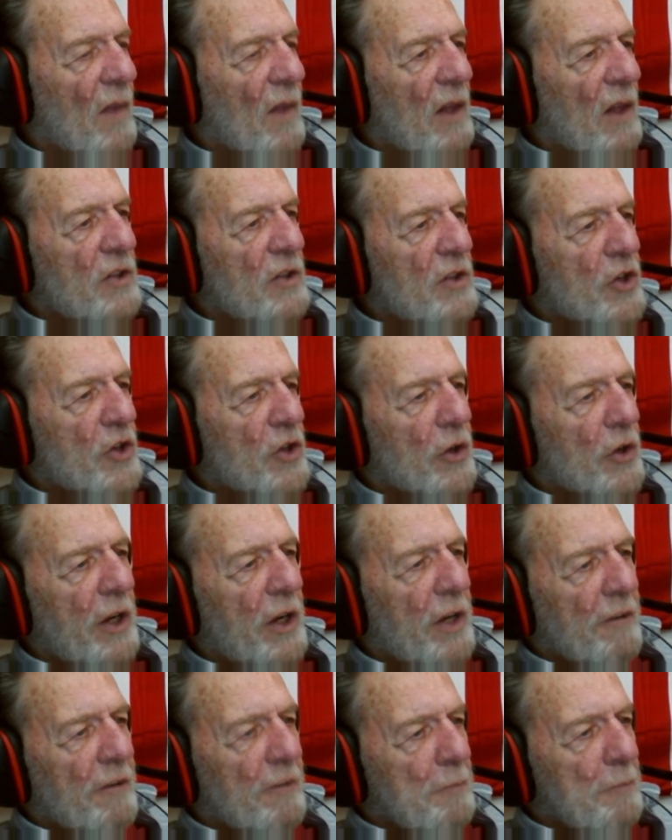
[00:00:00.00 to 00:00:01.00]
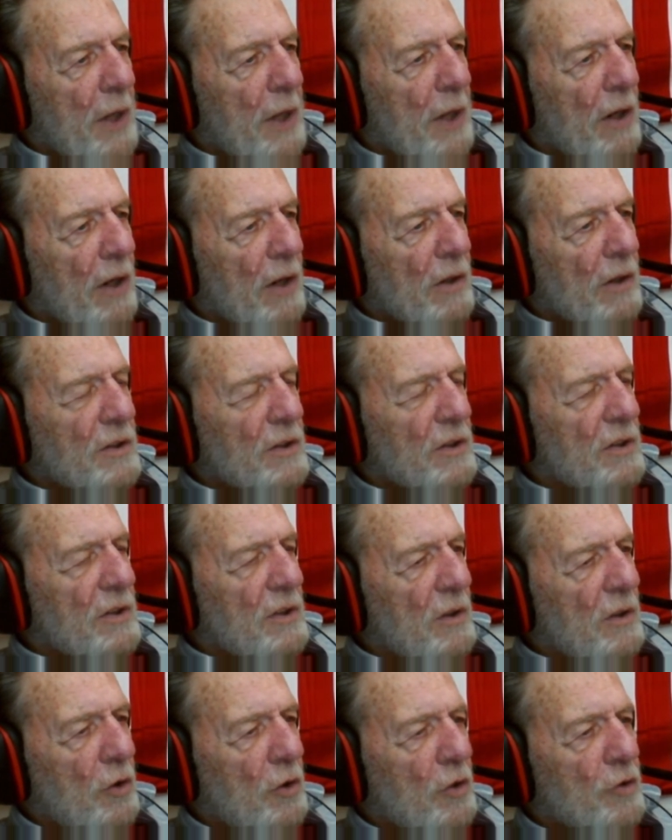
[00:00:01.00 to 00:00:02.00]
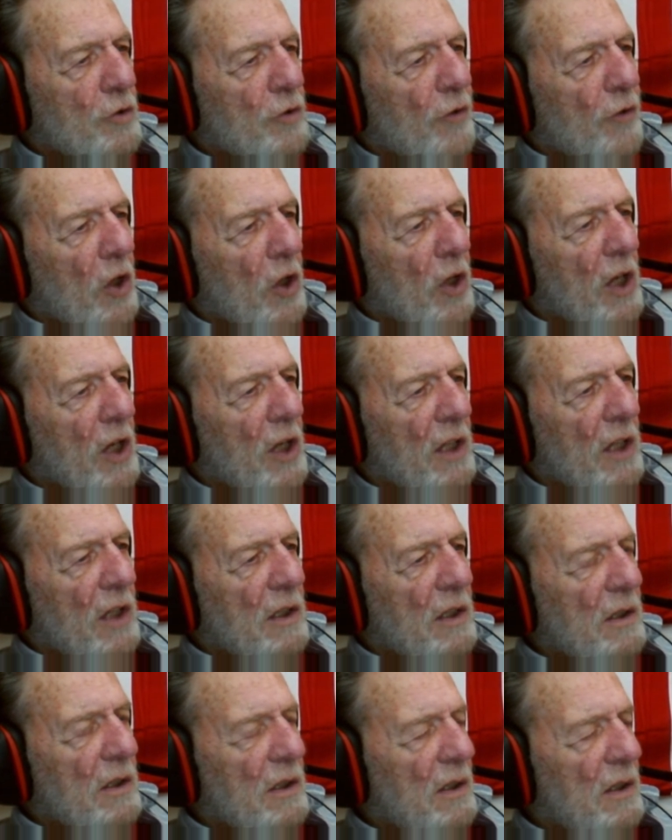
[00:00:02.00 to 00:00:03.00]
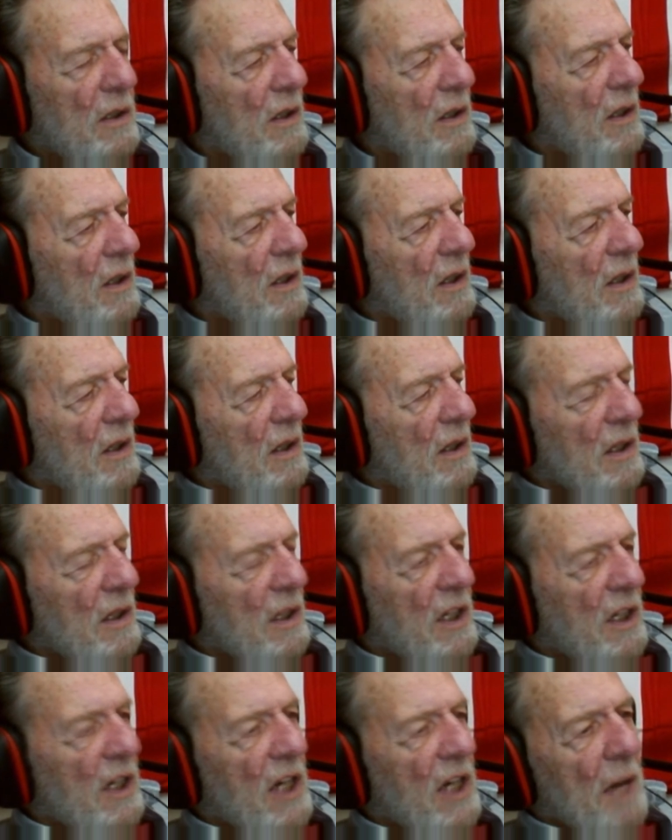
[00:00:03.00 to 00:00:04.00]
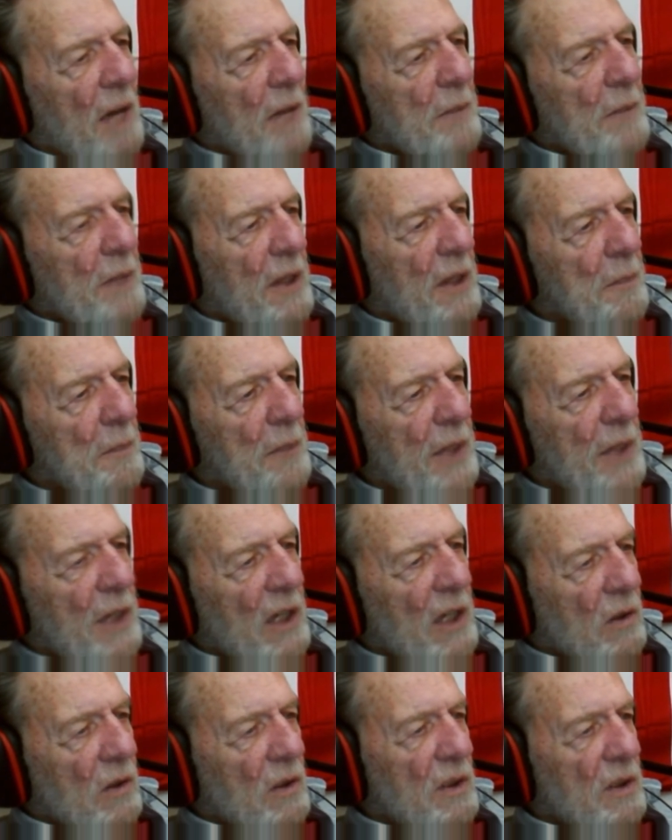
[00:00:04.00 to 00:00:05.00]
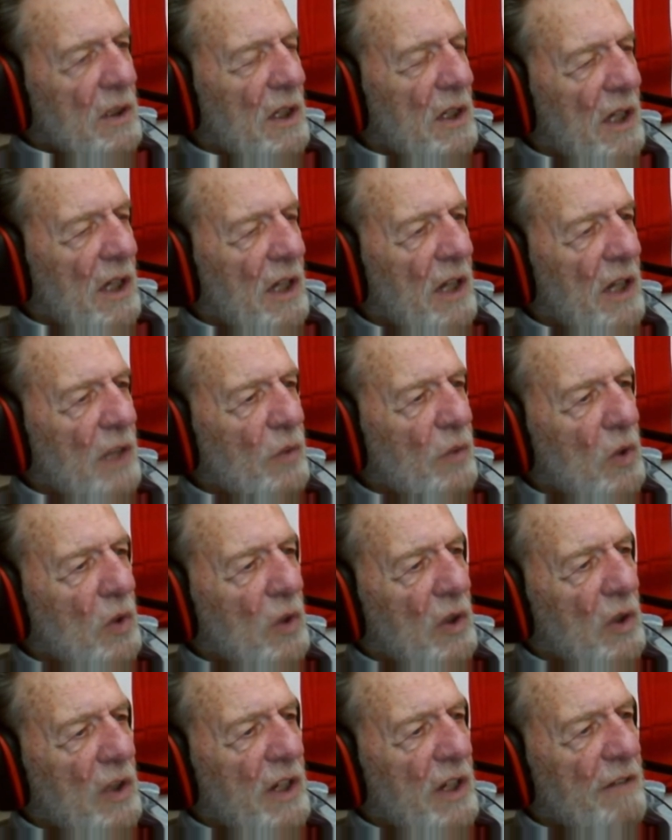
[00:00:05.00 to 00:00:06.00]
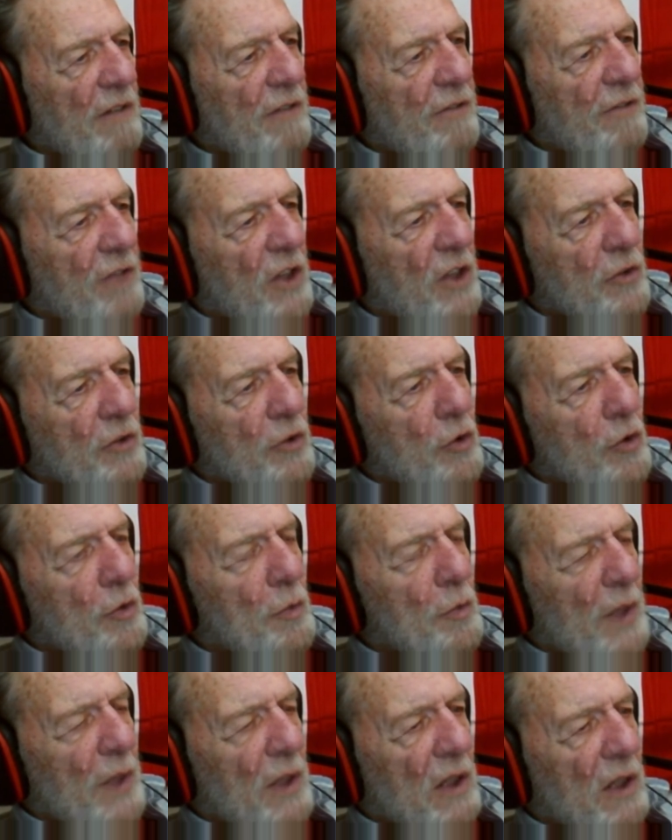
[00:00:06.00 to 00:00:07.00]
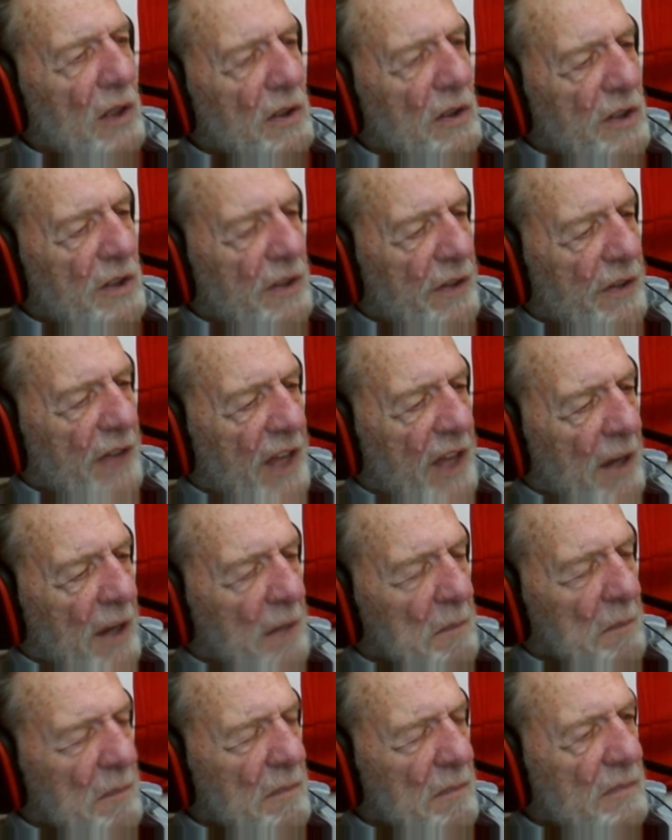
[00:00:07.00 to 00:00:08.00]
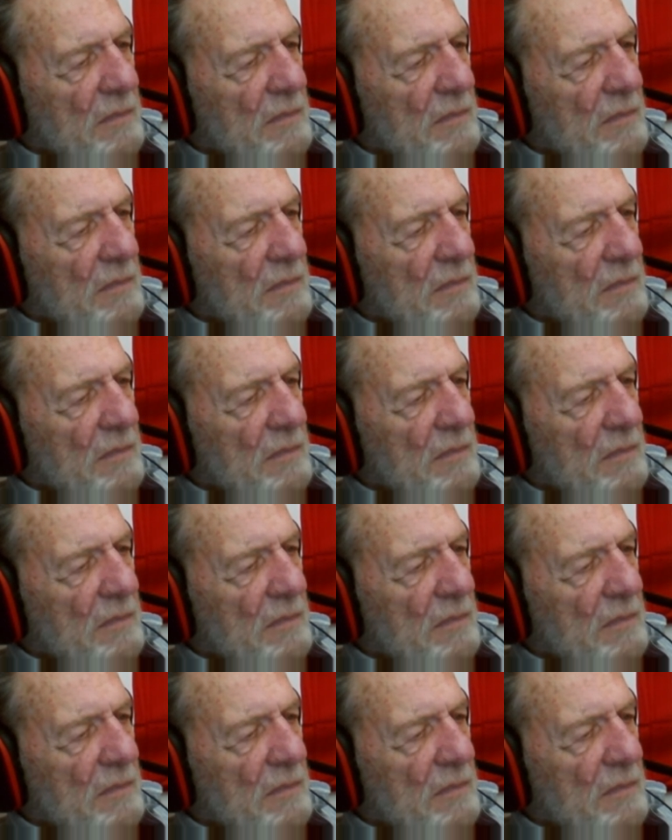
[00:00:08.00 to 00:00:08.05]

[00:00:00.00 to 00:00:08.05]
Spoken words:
jury of peers whose verdict cannot be appealed, and we'll give the true bill to them